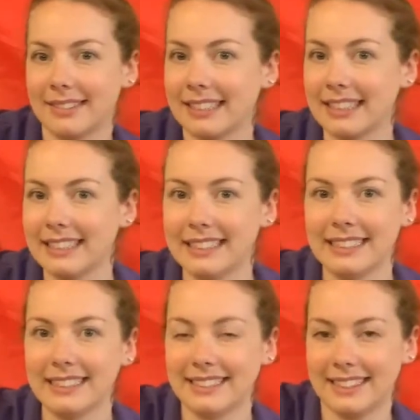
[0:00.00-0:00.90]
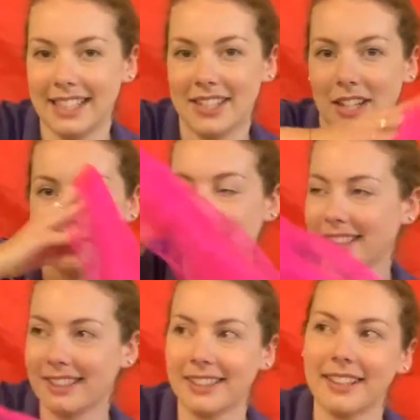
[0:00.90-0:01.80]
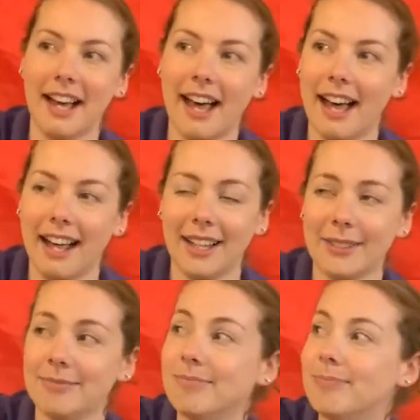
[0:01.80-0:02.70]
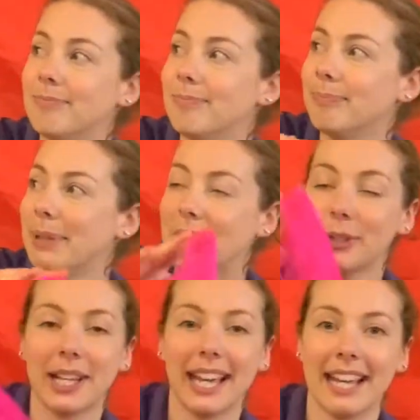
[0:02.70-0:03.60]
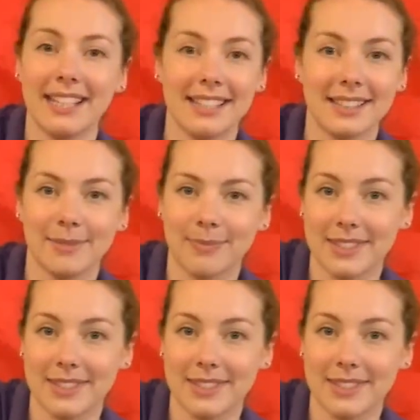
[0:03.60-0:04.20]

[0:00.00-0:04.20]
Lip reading: clean dish towel, pillowcase,